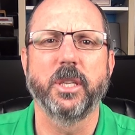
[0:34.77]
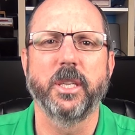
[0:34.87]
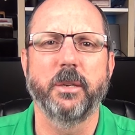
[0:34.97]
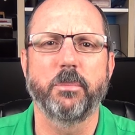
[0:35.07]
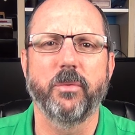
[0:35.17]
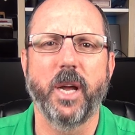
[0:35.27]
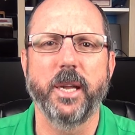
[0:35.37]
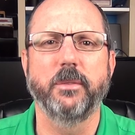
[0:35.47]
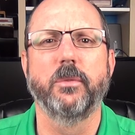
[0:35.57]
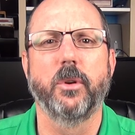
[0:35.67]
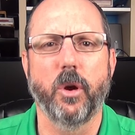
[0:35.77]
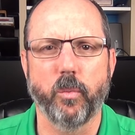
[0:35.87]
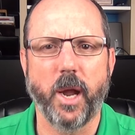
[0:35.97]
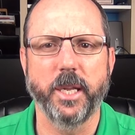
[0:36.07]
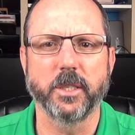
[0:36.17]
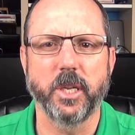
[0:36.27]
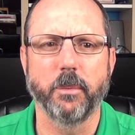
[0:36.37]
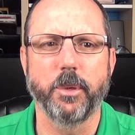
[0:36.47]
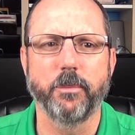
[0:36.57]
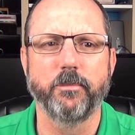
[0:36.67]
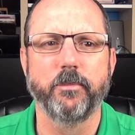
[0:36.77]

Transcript: and then provide a writing sample.